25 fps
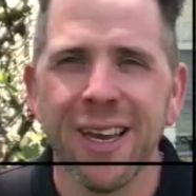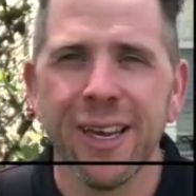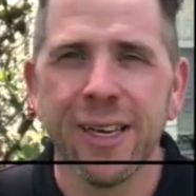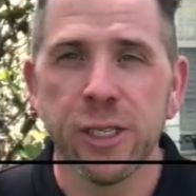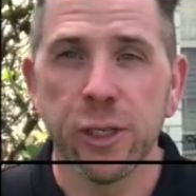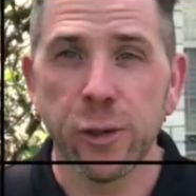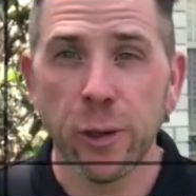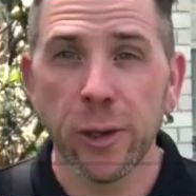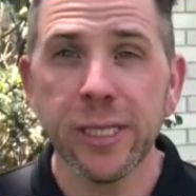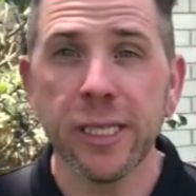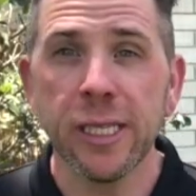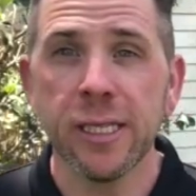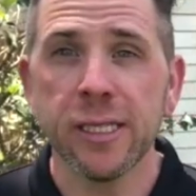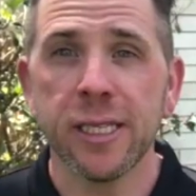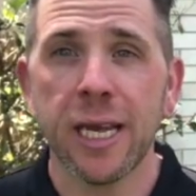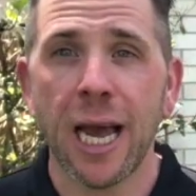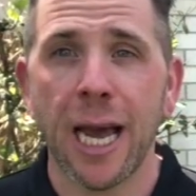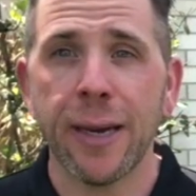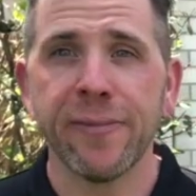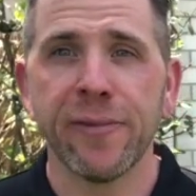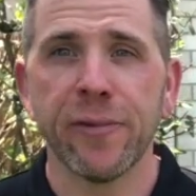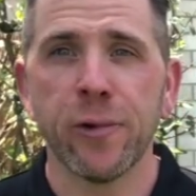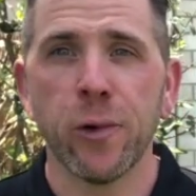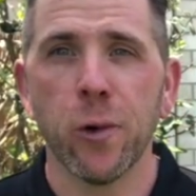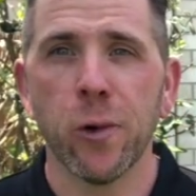During this
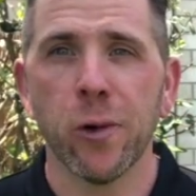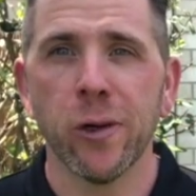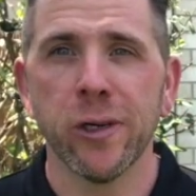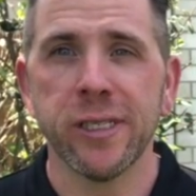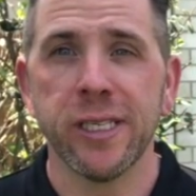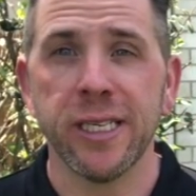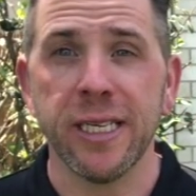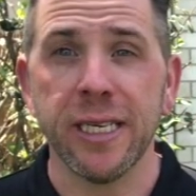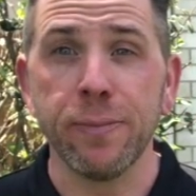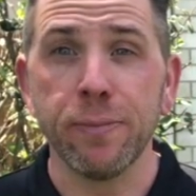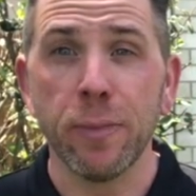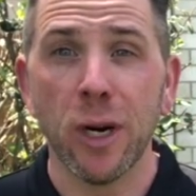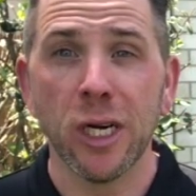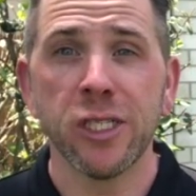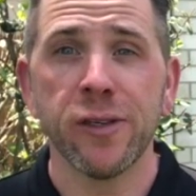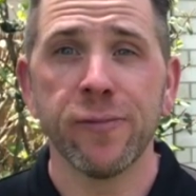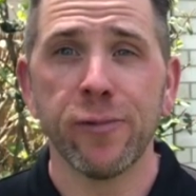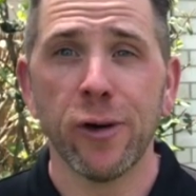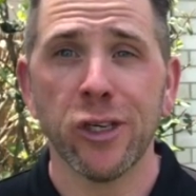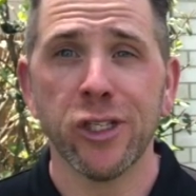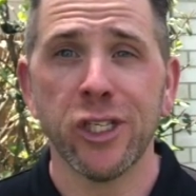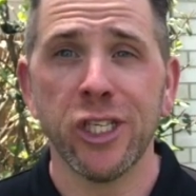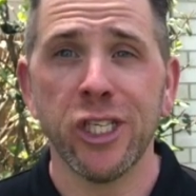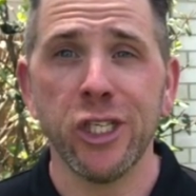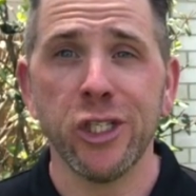time of quarantine, much of
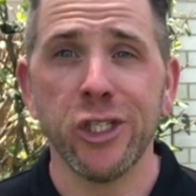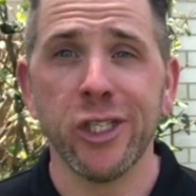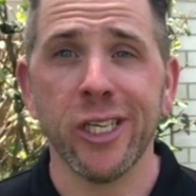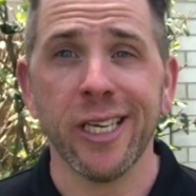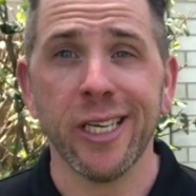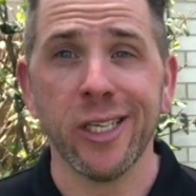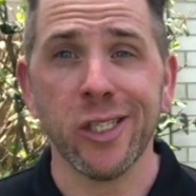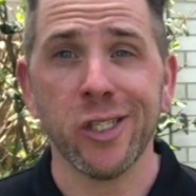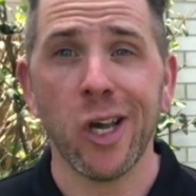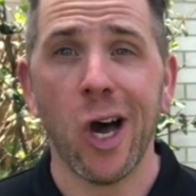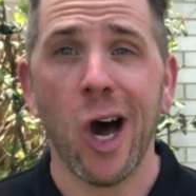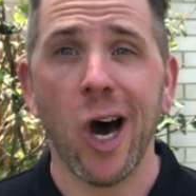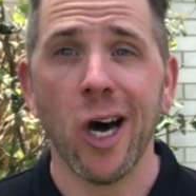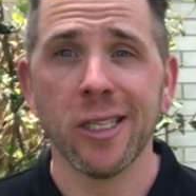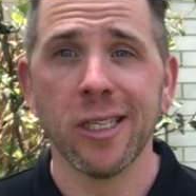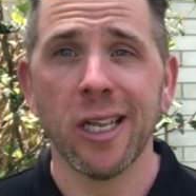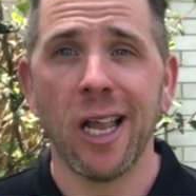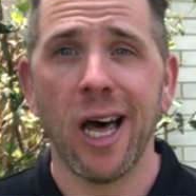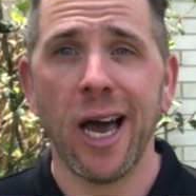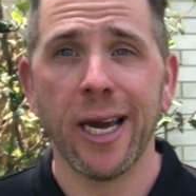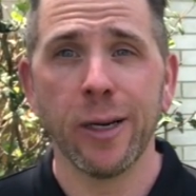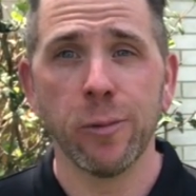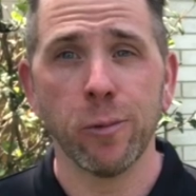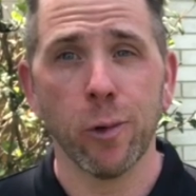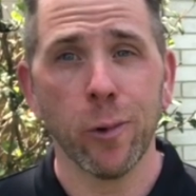our teaching is
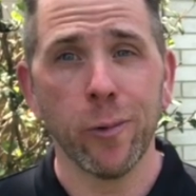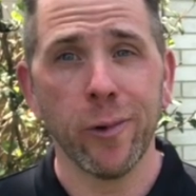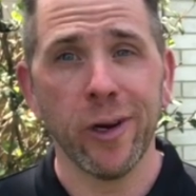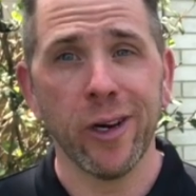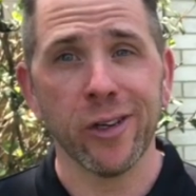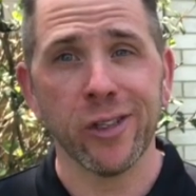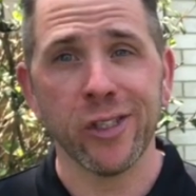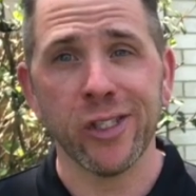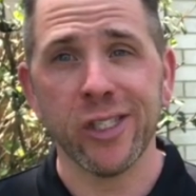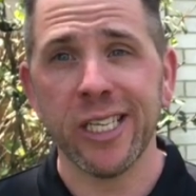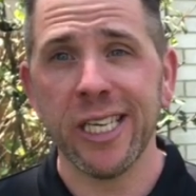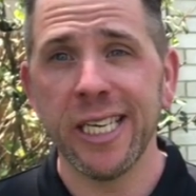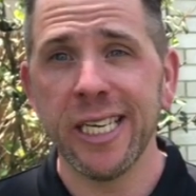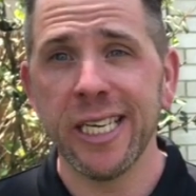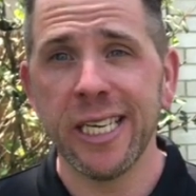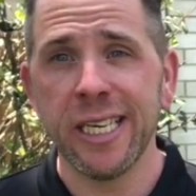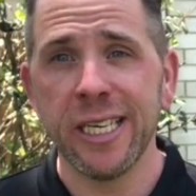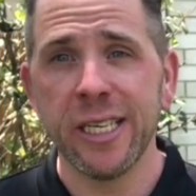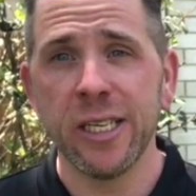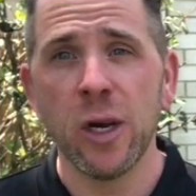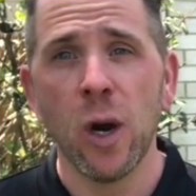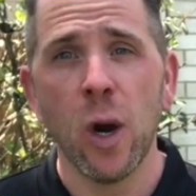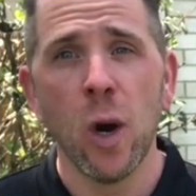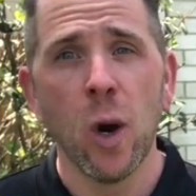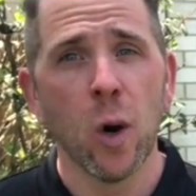online where we are
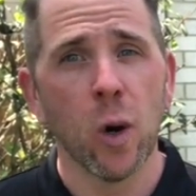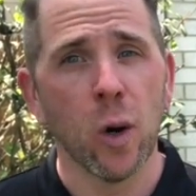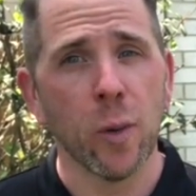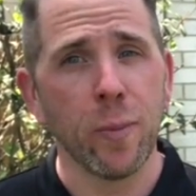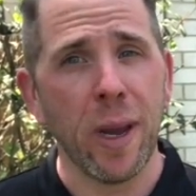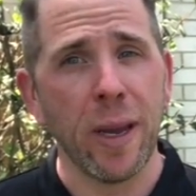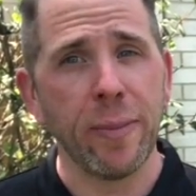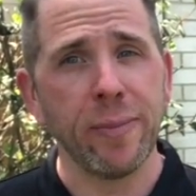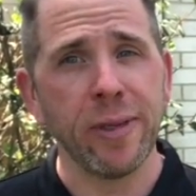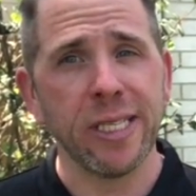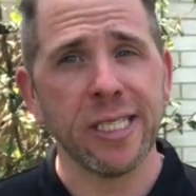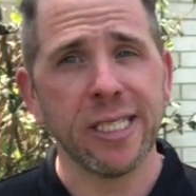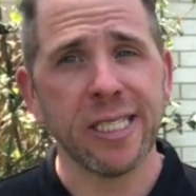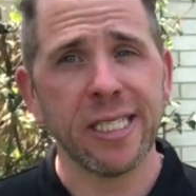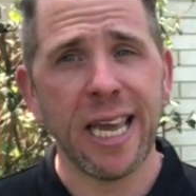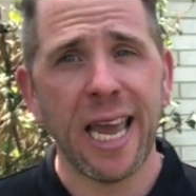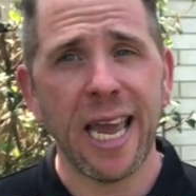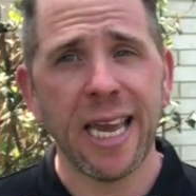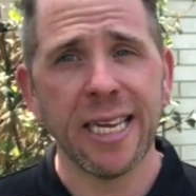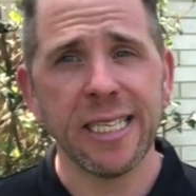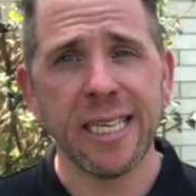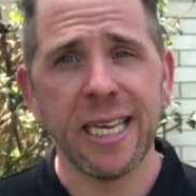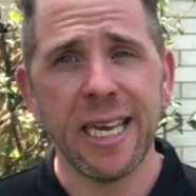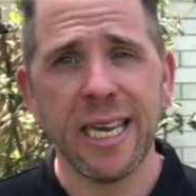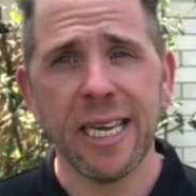seated or maybe
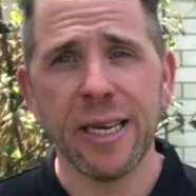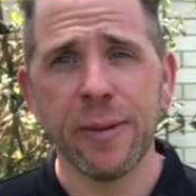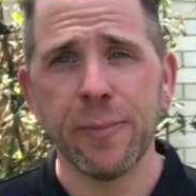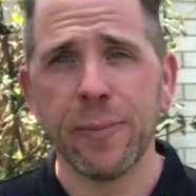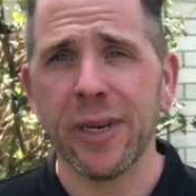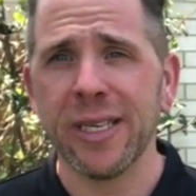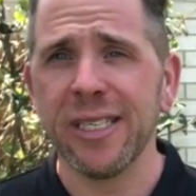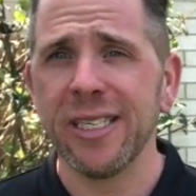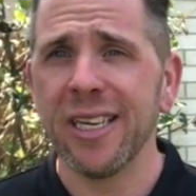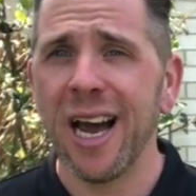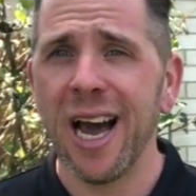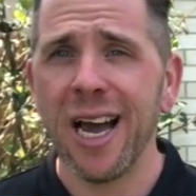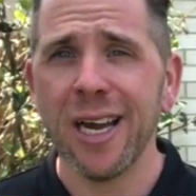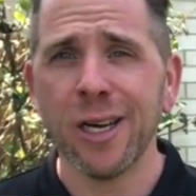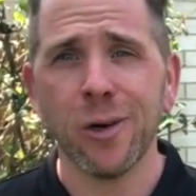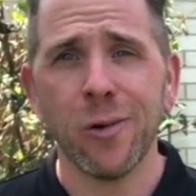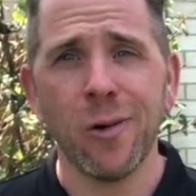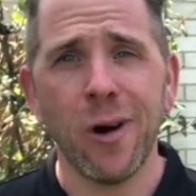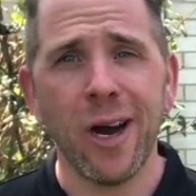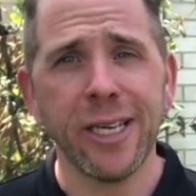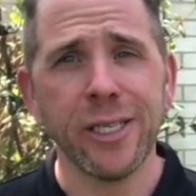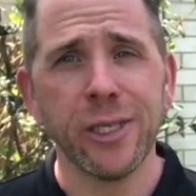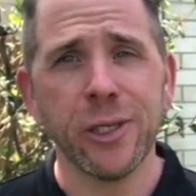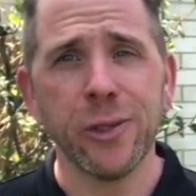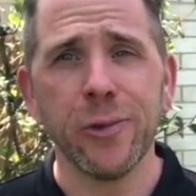standing, but not
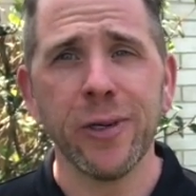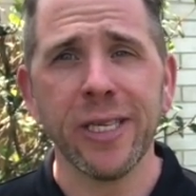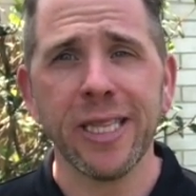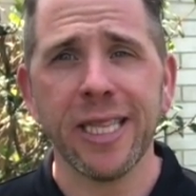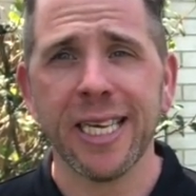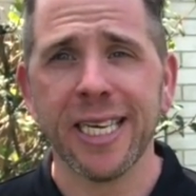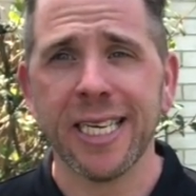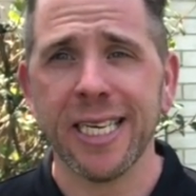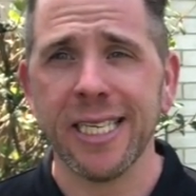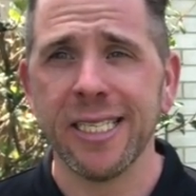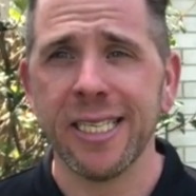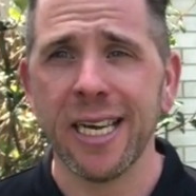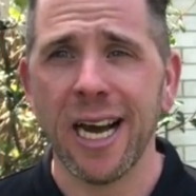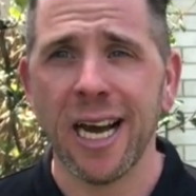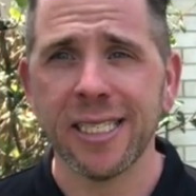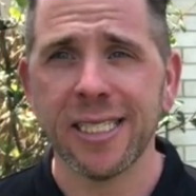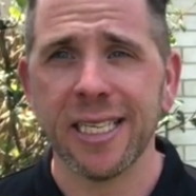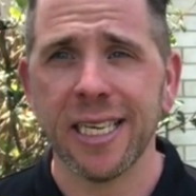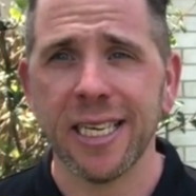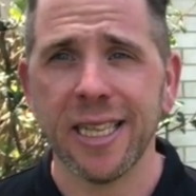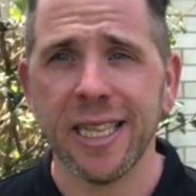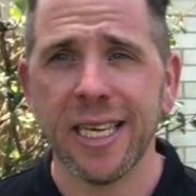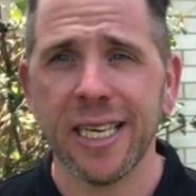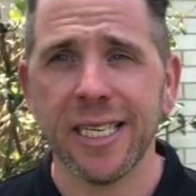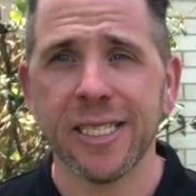quite doing the
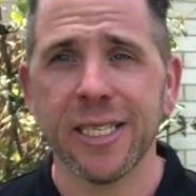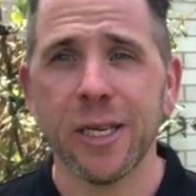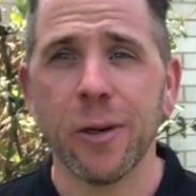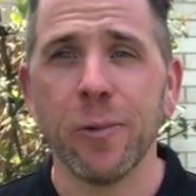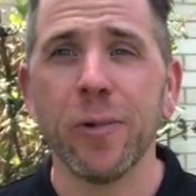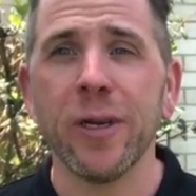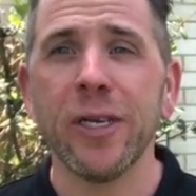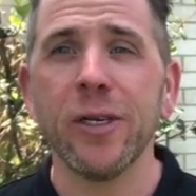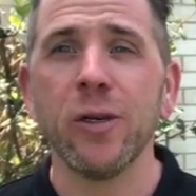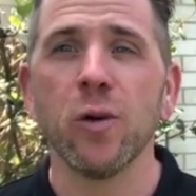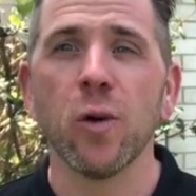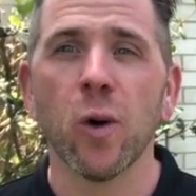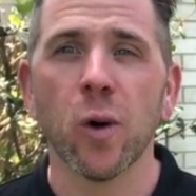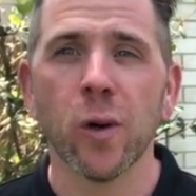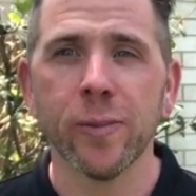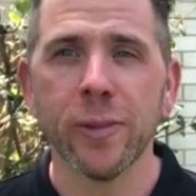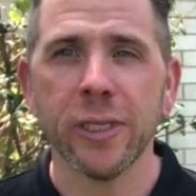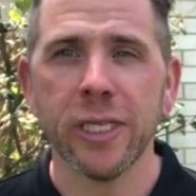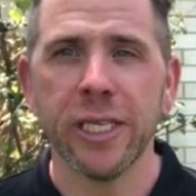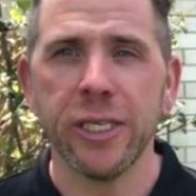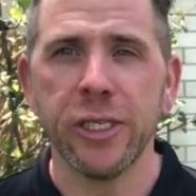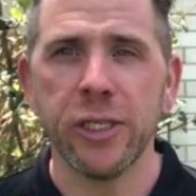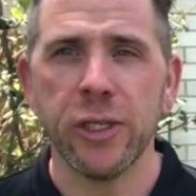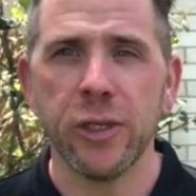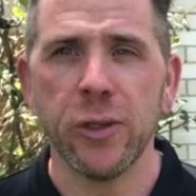conducting things that we
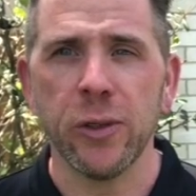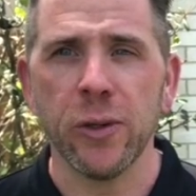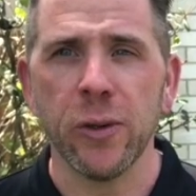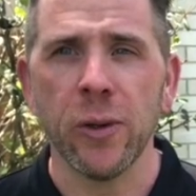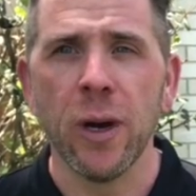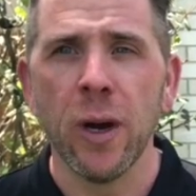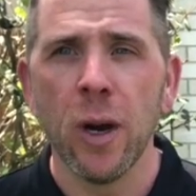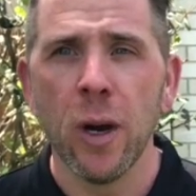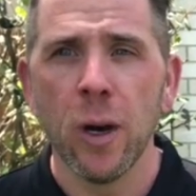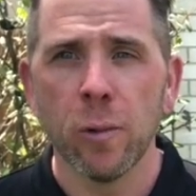normally do.